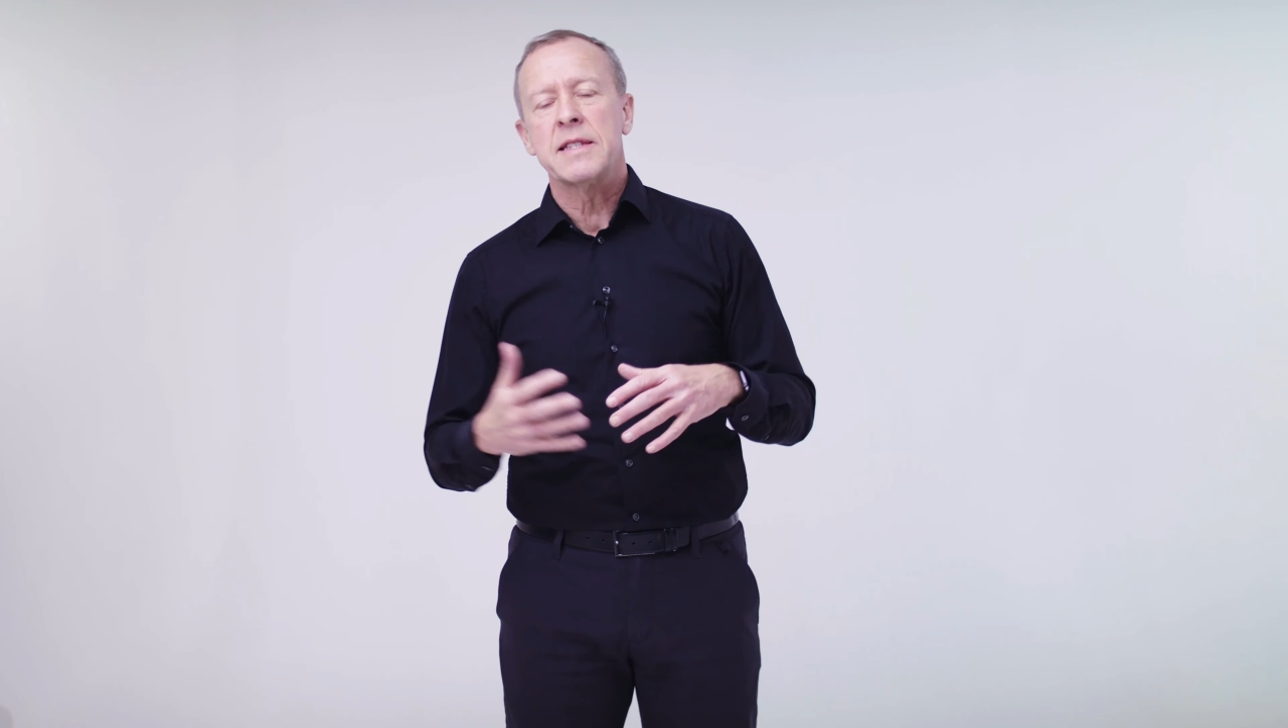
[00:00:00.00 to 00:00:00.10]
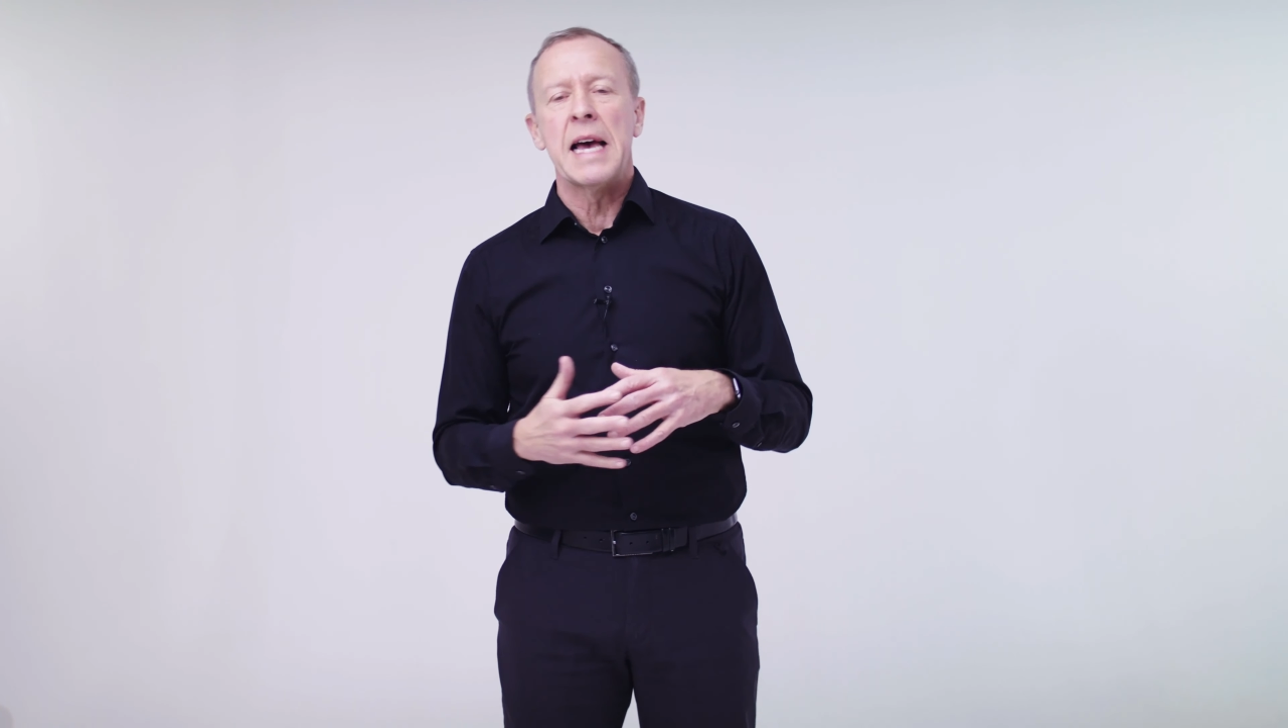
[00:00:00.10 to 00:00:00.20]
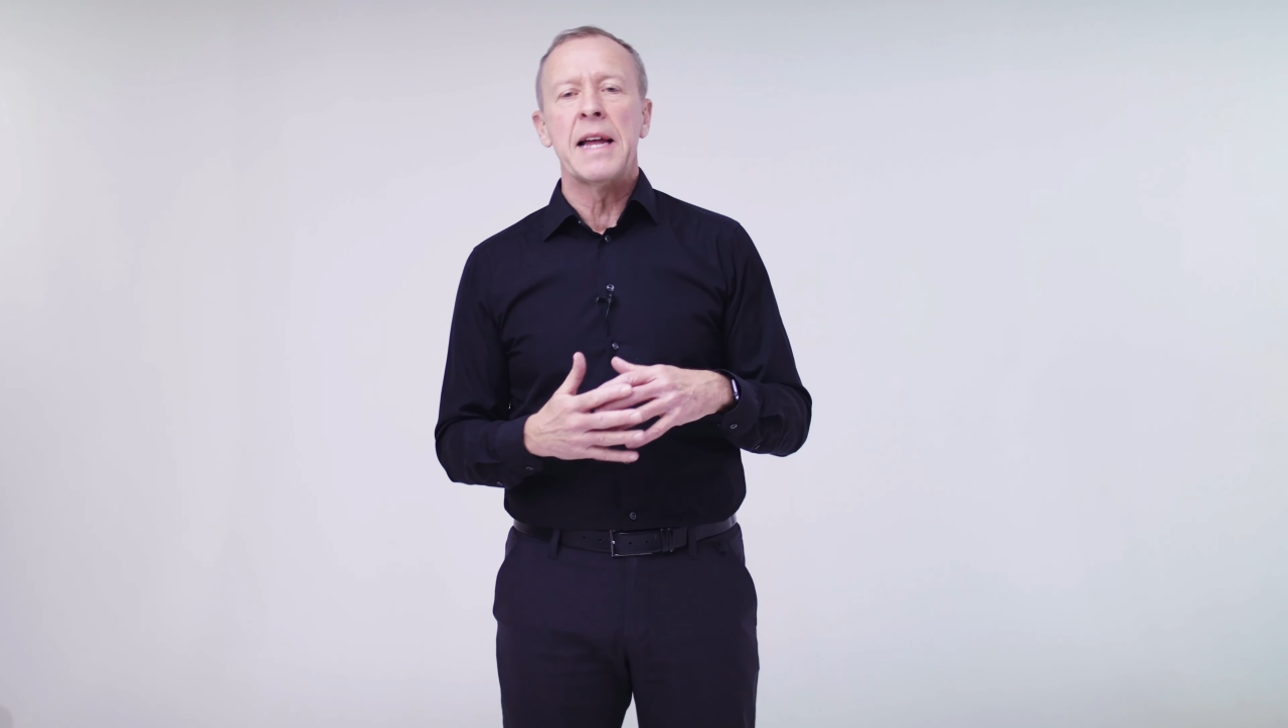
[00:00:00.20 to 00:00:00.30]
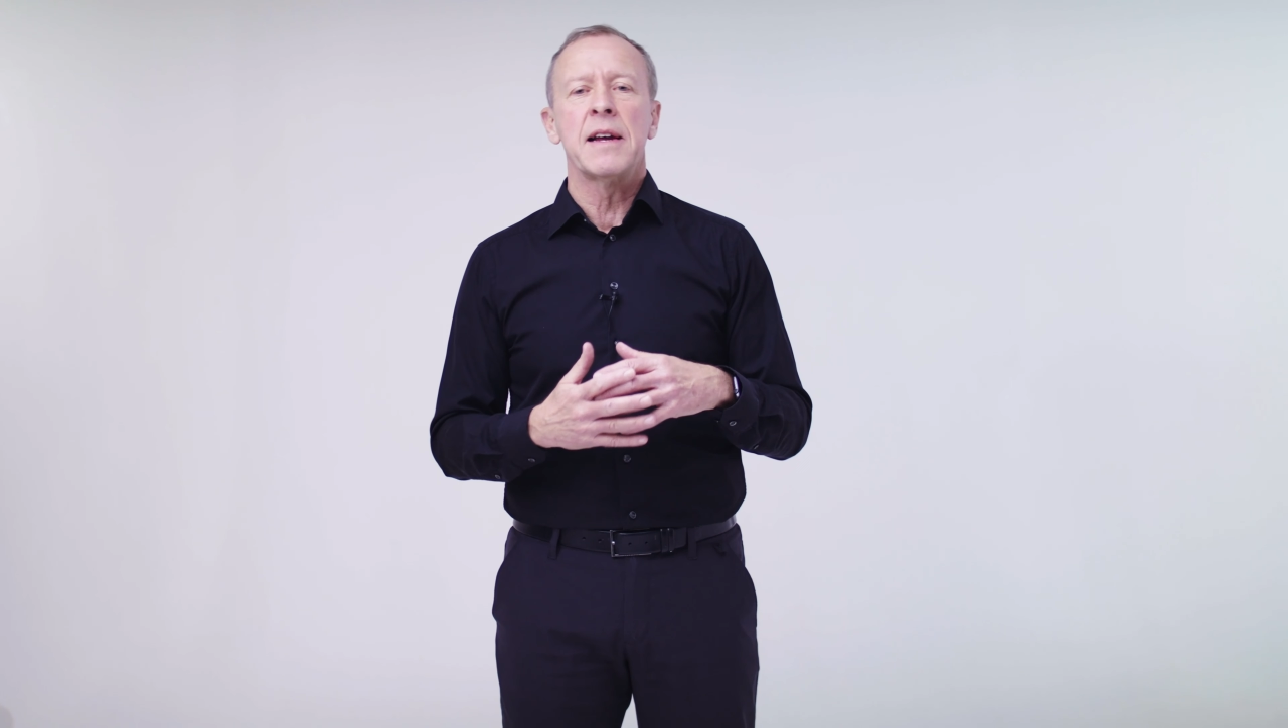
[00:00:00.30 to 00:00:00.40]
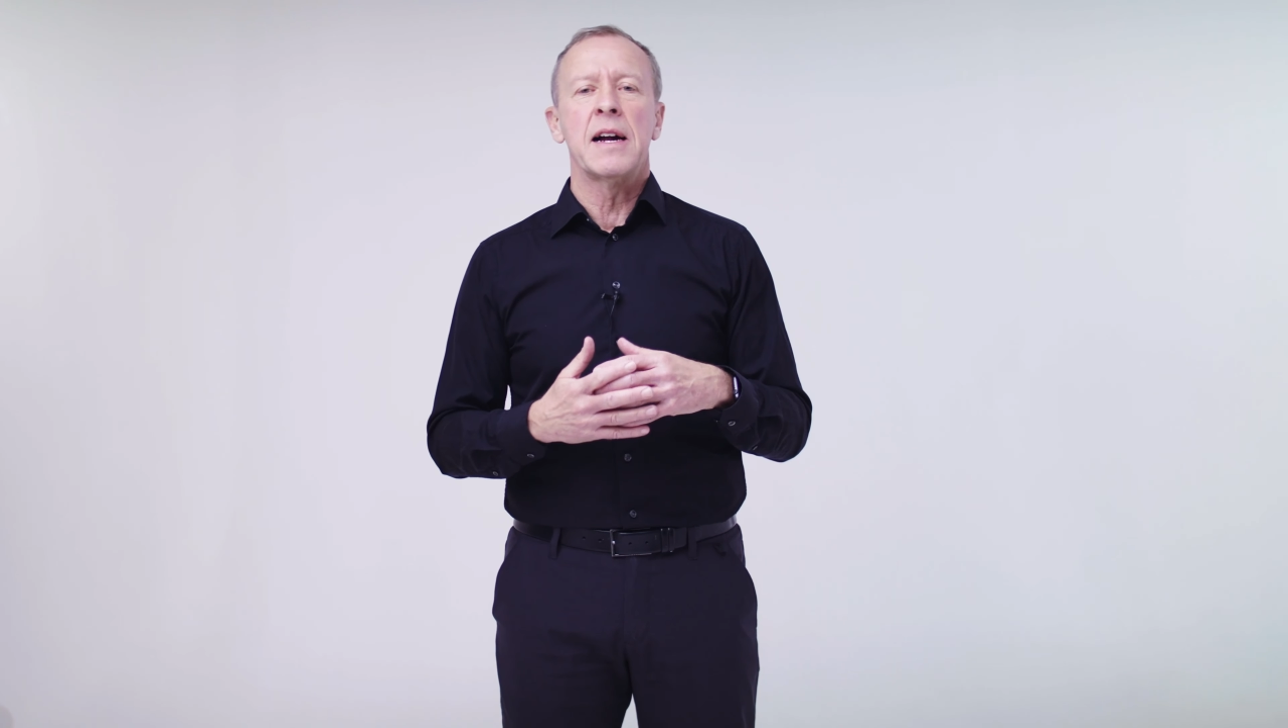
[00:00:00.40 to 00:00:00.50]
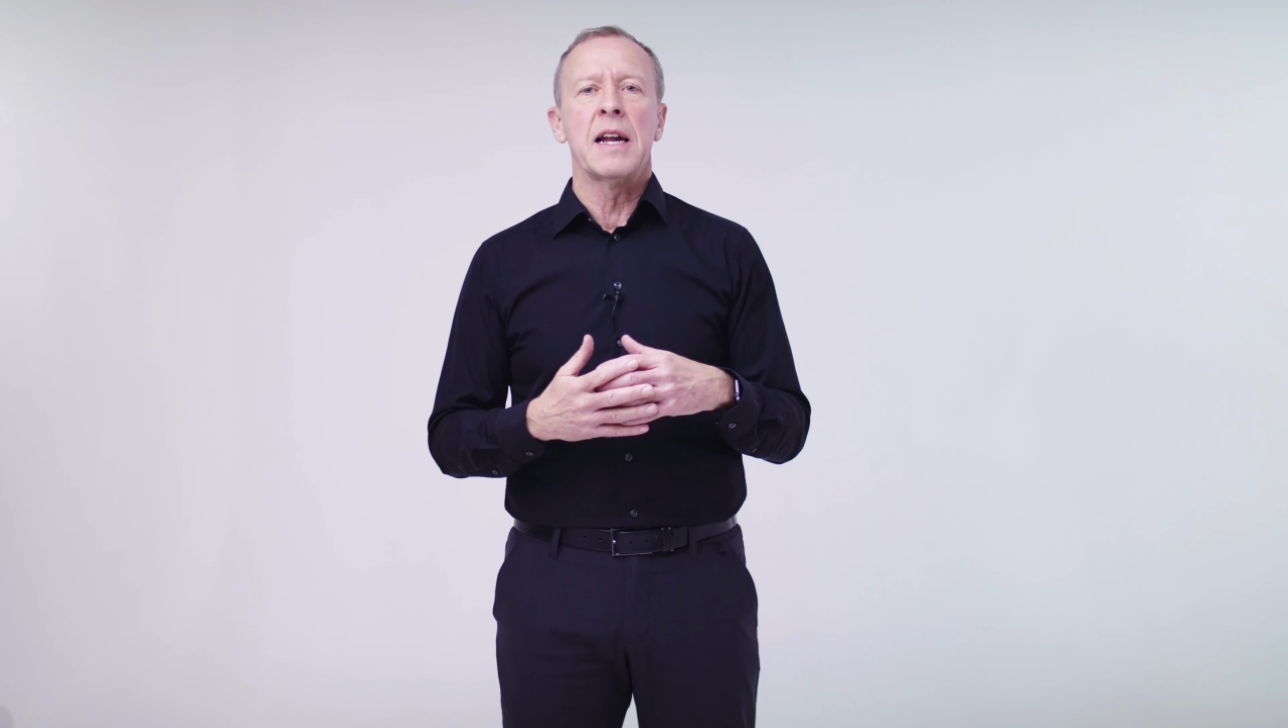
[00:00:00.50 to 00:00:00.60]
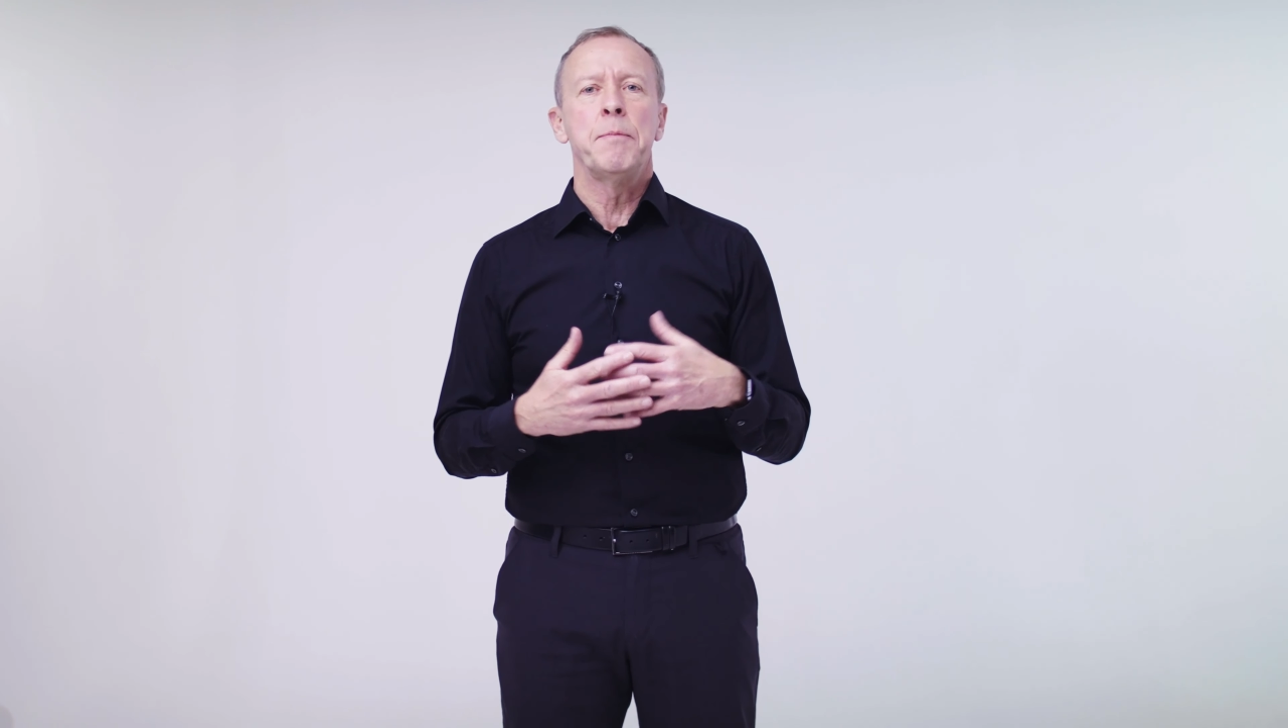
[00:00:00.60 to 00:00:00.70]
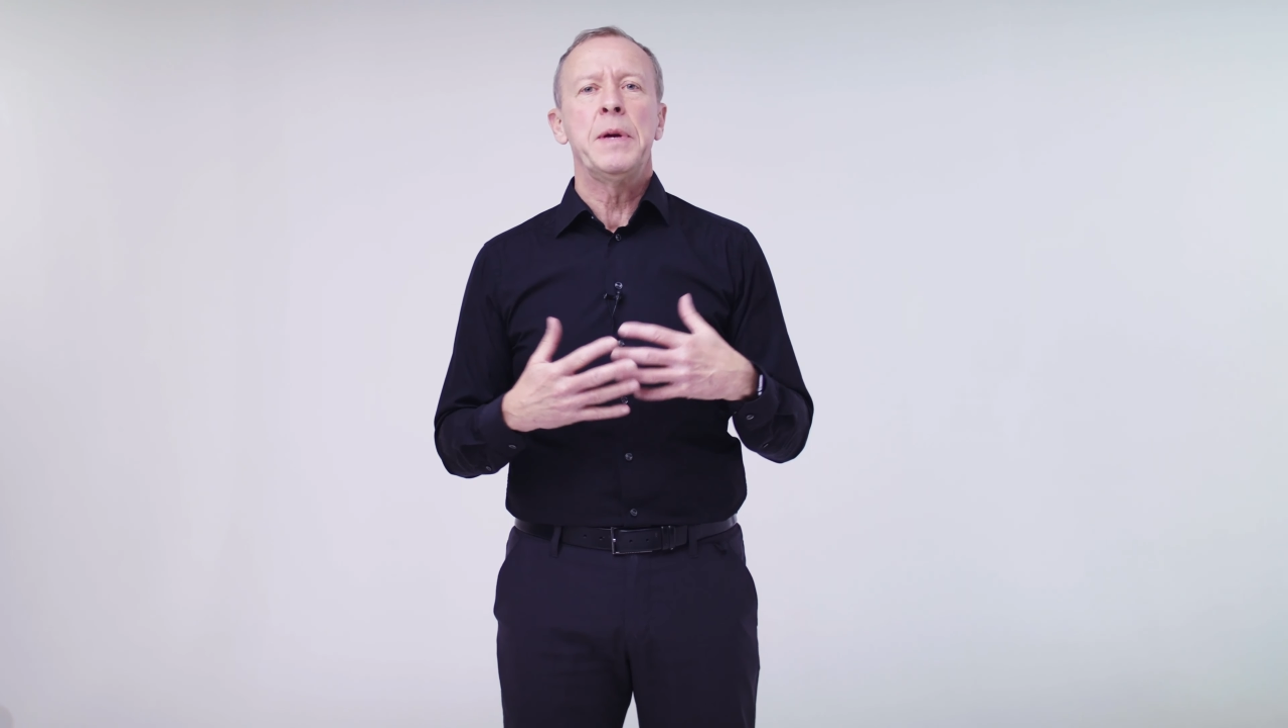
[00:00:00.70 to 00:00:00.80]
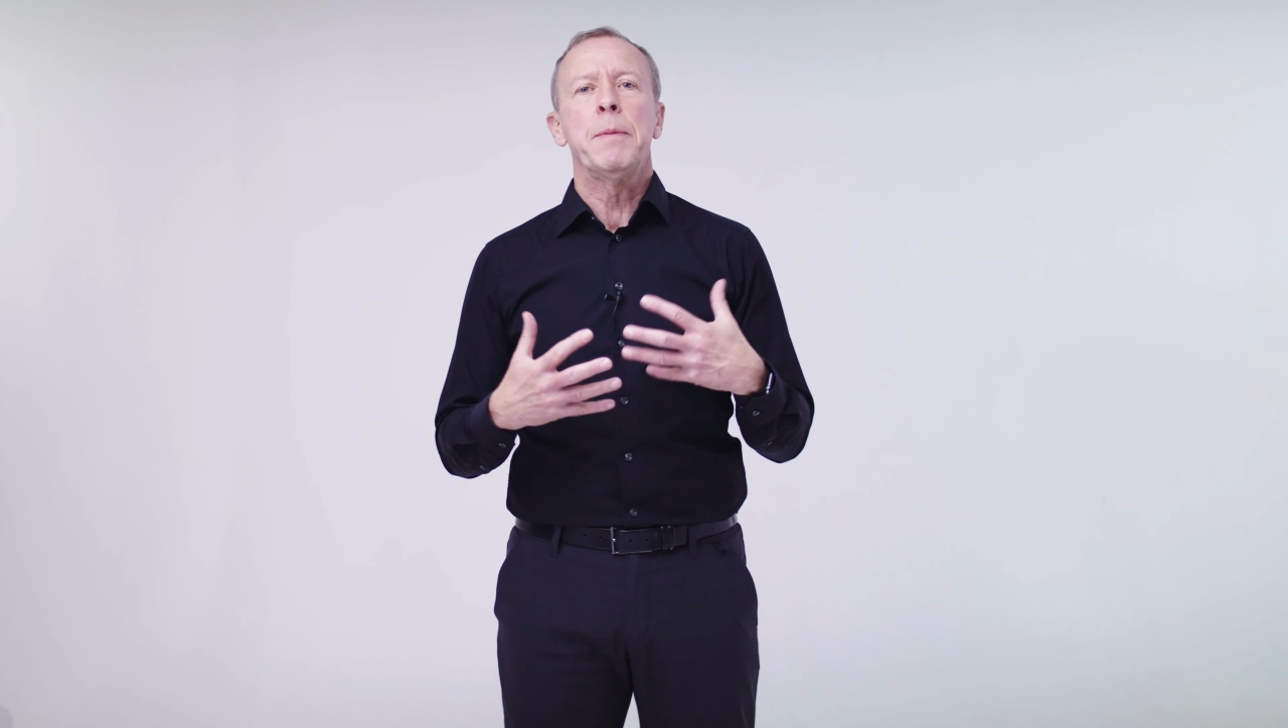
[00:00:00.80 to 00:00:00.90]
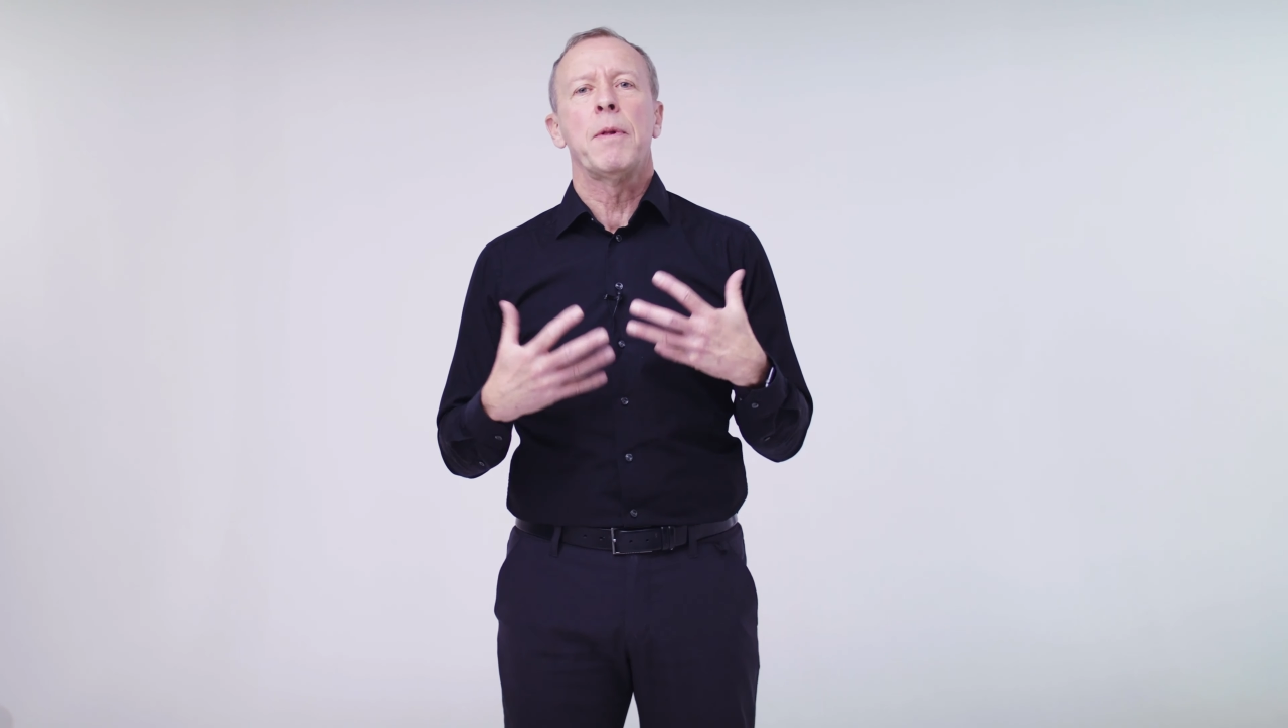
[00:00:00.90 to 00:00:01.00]
standard
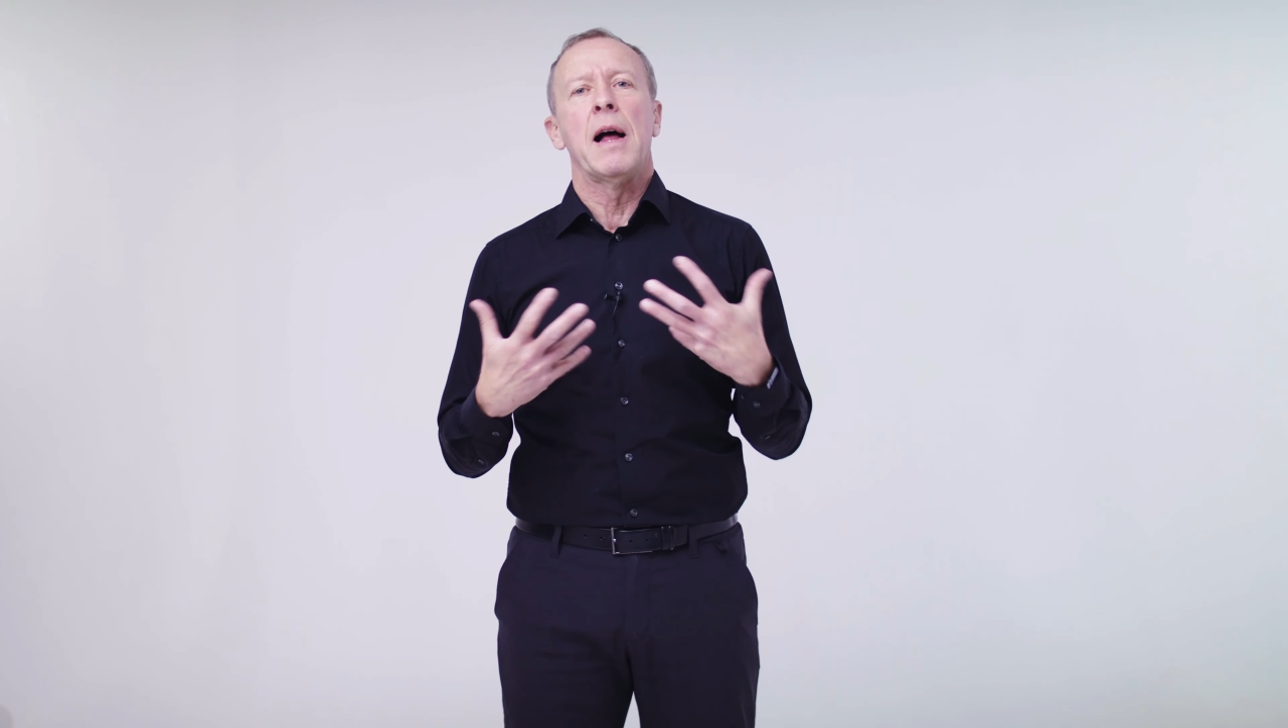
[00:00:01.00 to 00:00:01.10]
and people